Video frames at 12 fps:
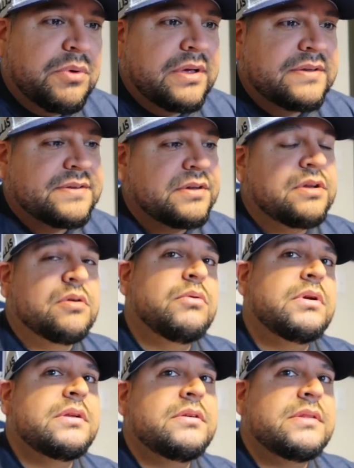week. So you don't
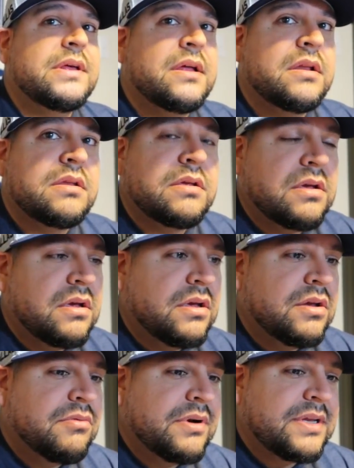want to do that.
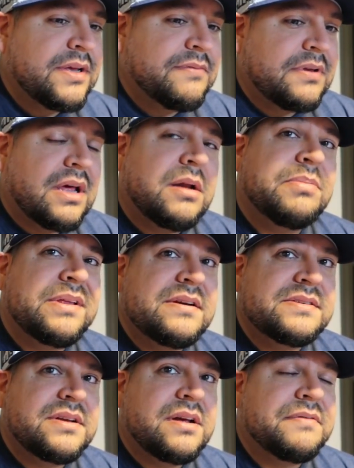You don't want to give a lot of
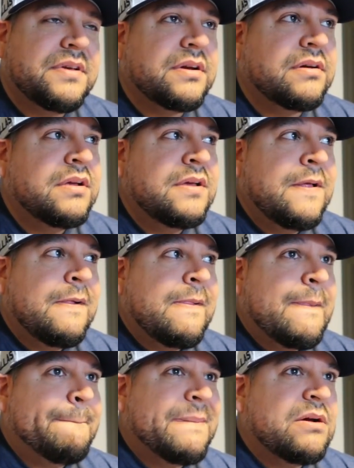players off here.
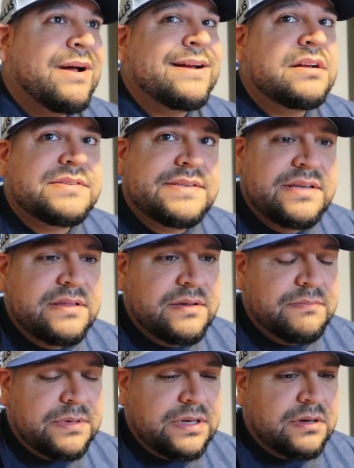Now, I could see
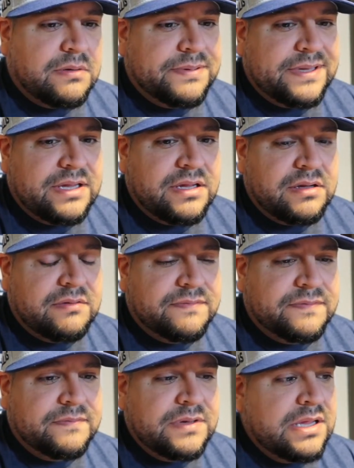them, you know, playing,
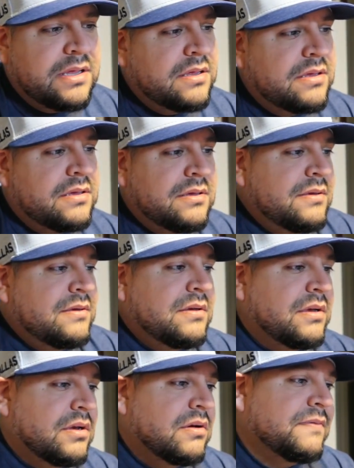
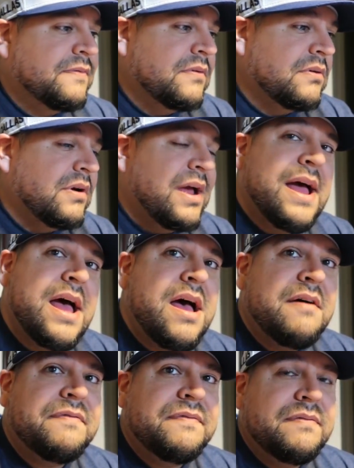you know, for a
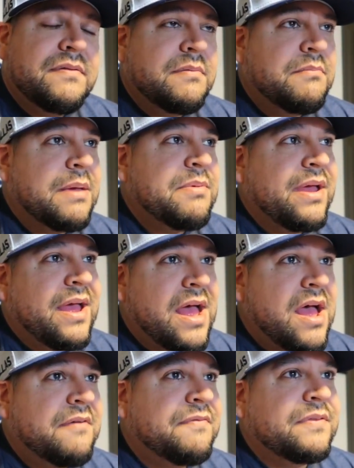half, maybe a
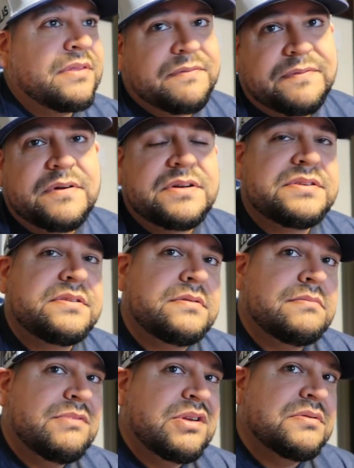half in the
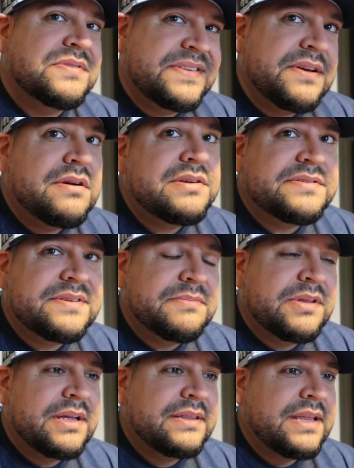first, you know, series or
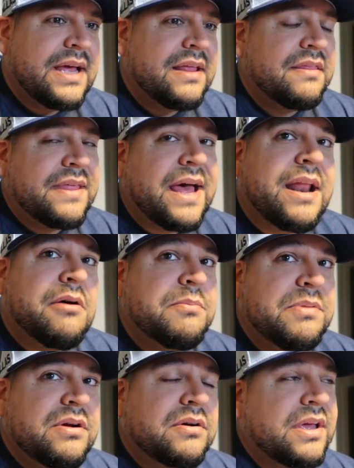something like that. That I
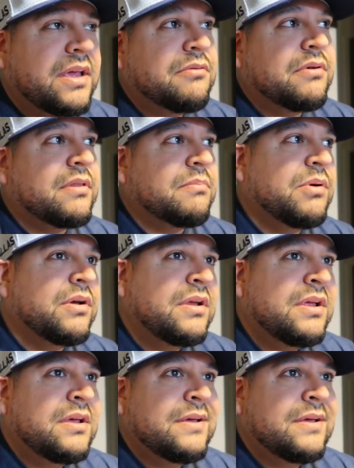would be okay with, but